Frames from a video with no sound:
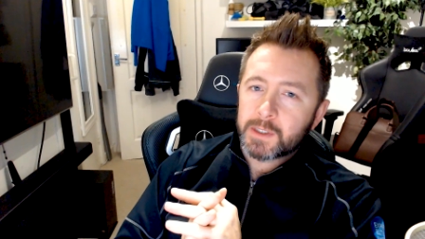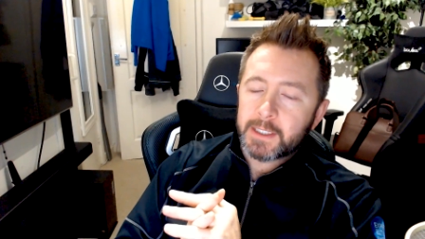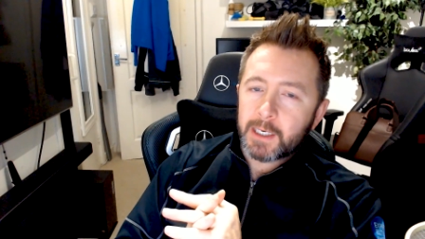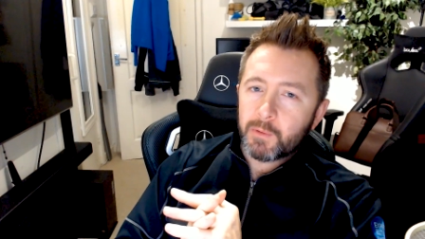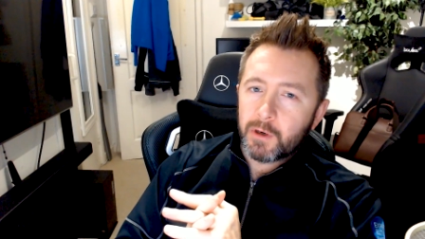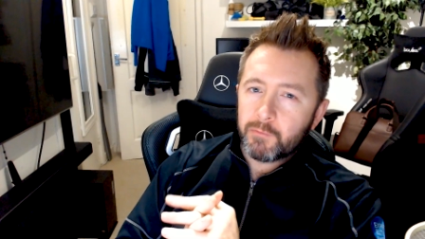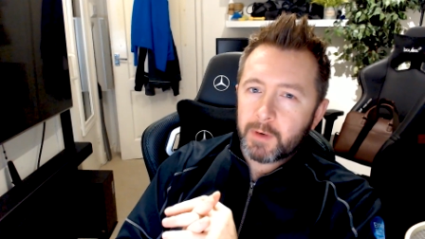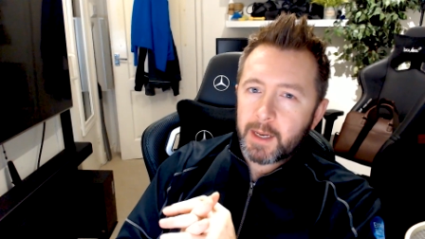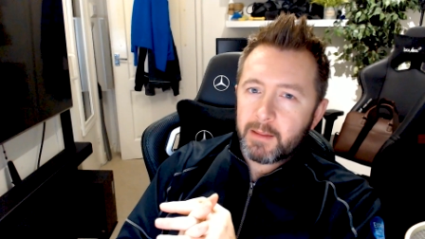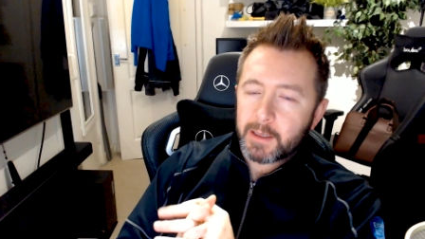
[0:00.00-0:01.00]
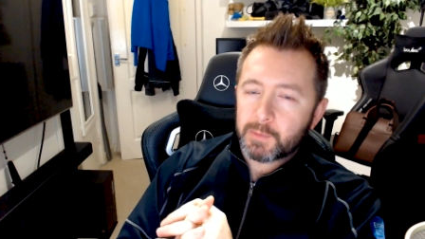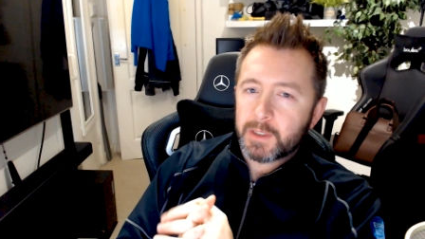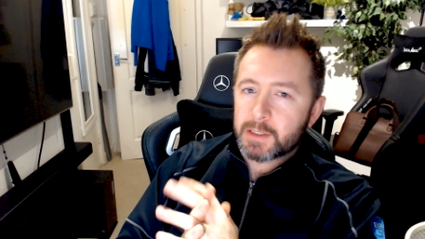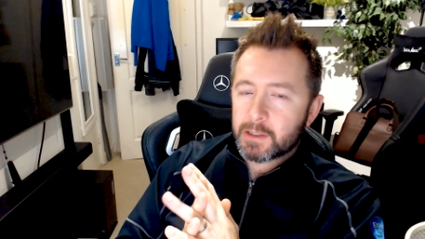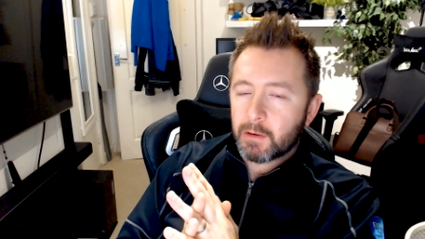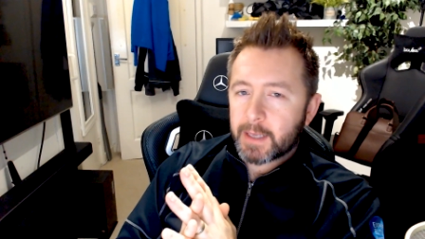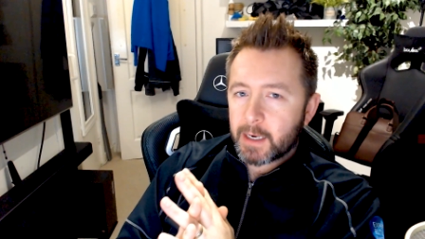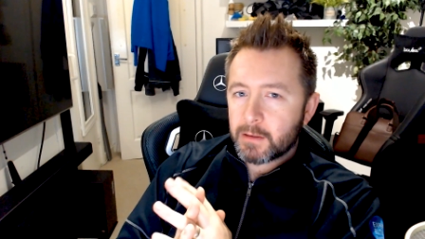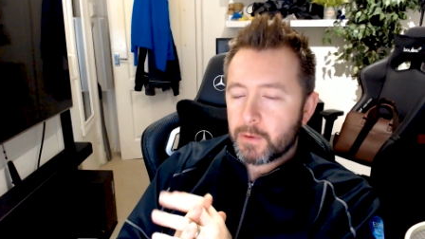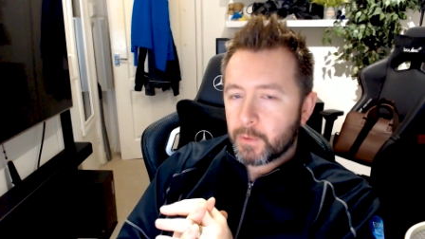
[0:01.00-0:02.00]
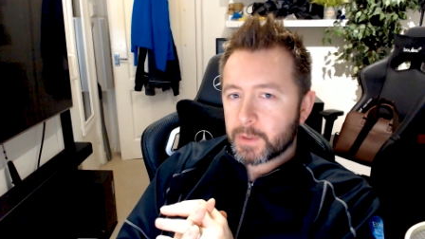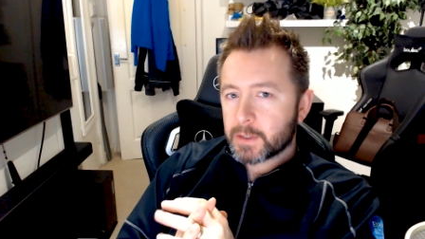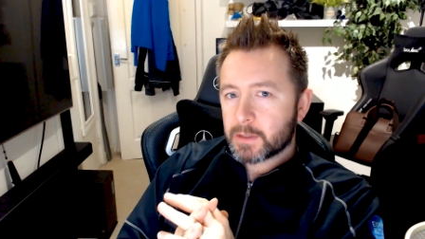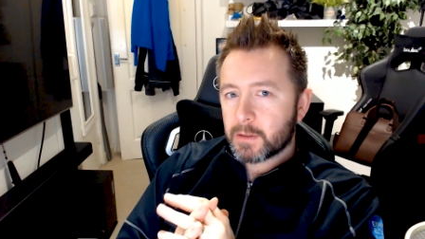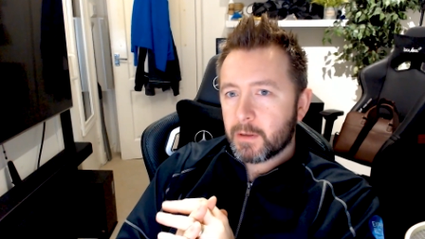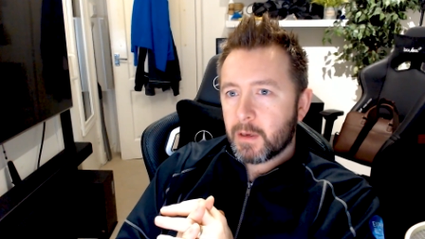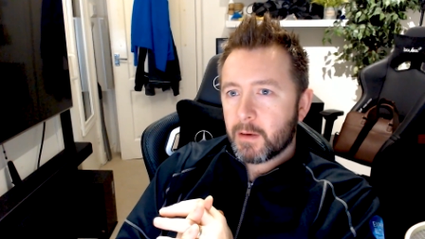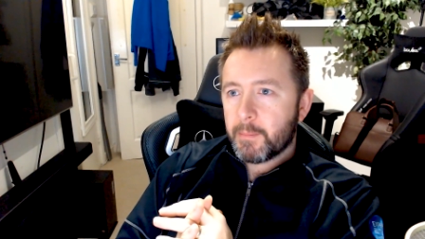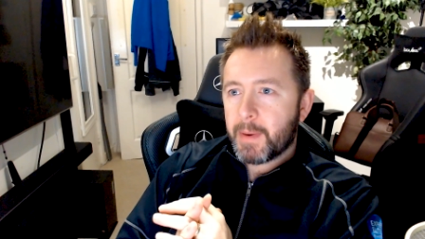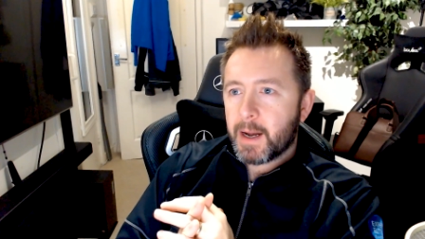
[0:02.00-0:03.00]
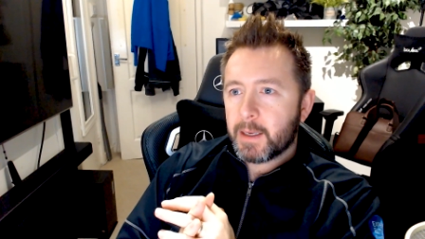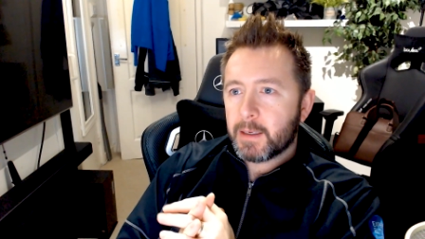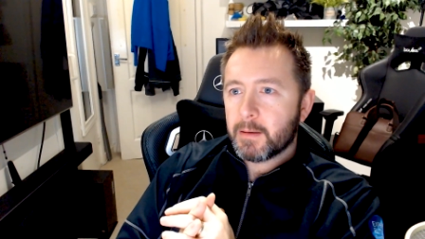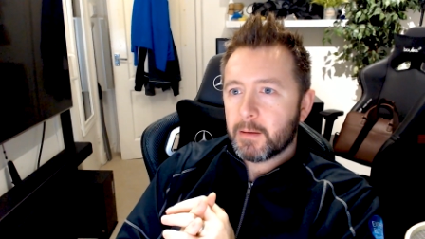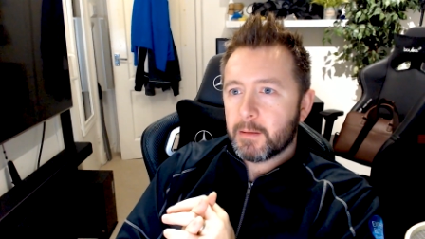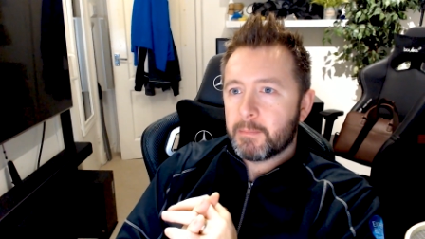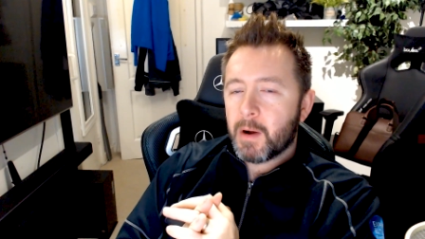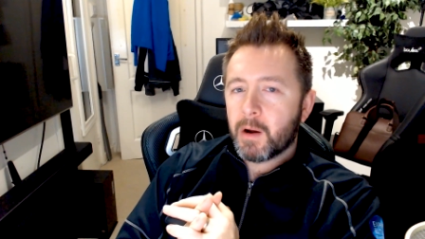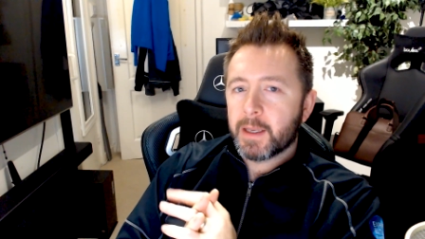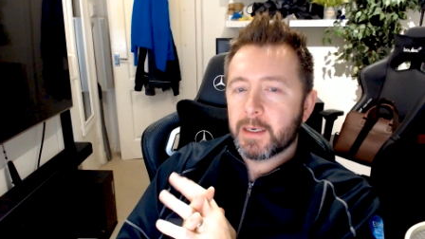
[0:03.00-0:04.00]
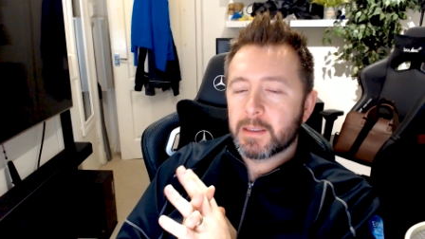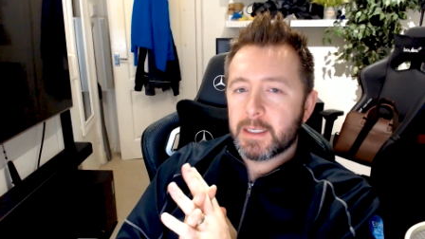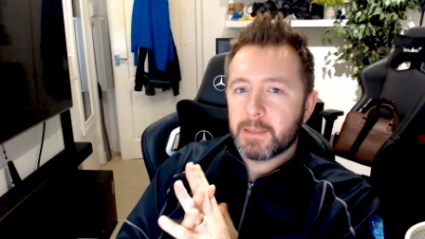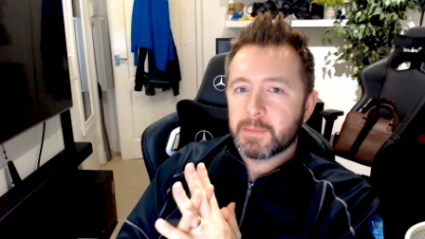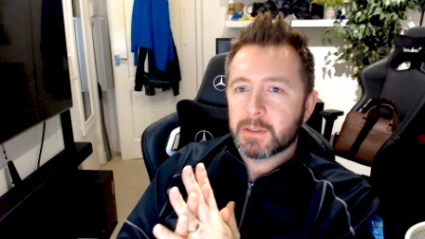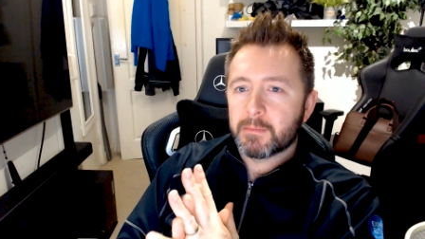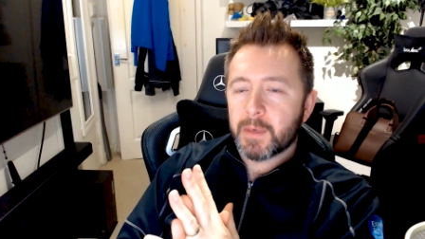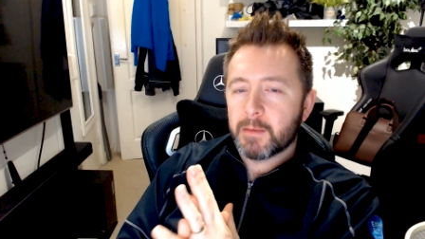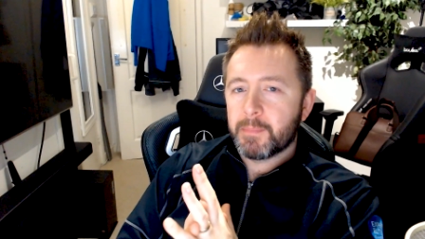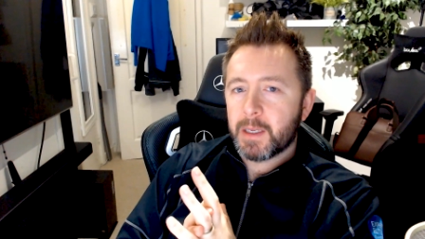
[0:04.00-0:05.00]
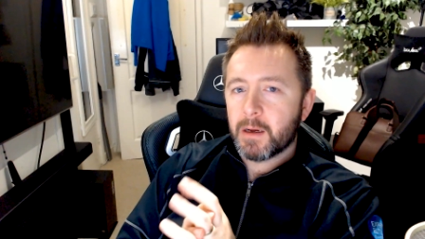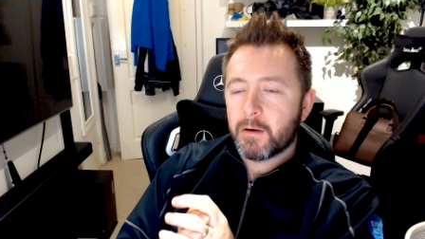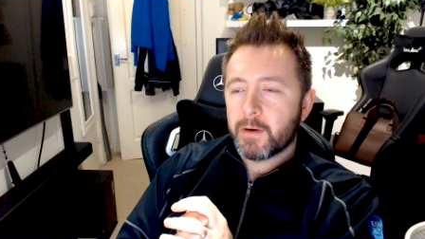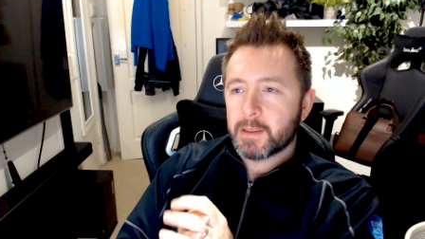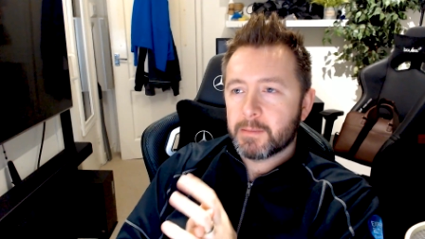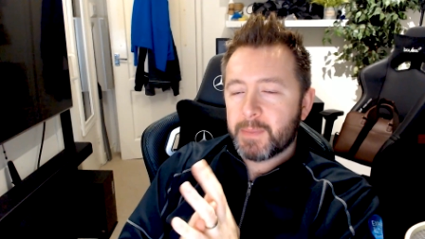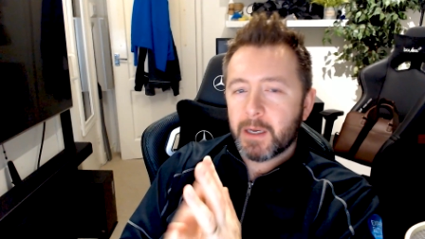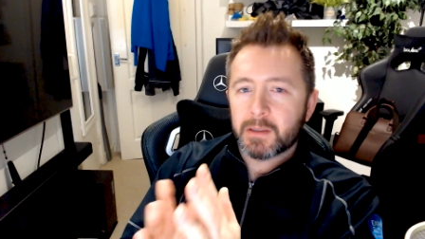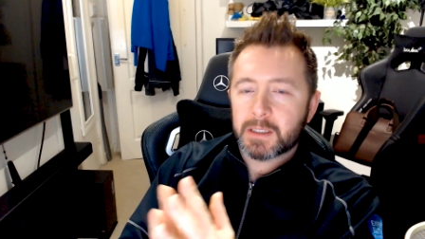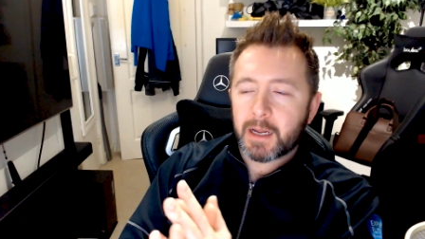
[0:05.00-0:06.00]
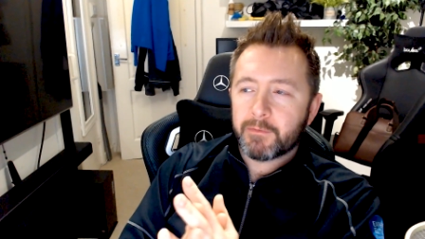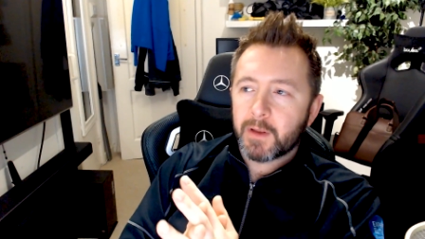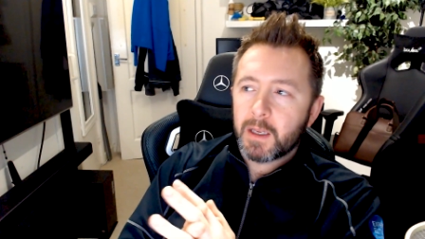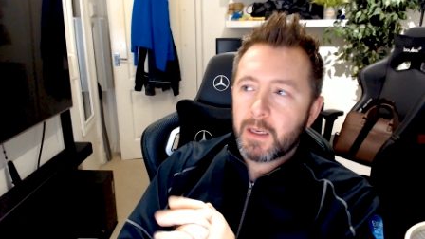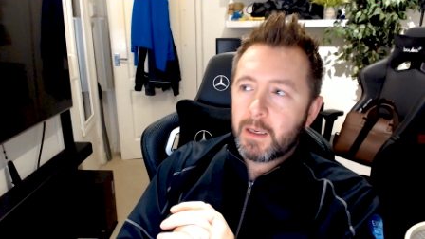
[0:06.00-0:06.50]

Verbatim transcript: once you get to 100K, that's when you start getting noticed by marketing teams and PR staff.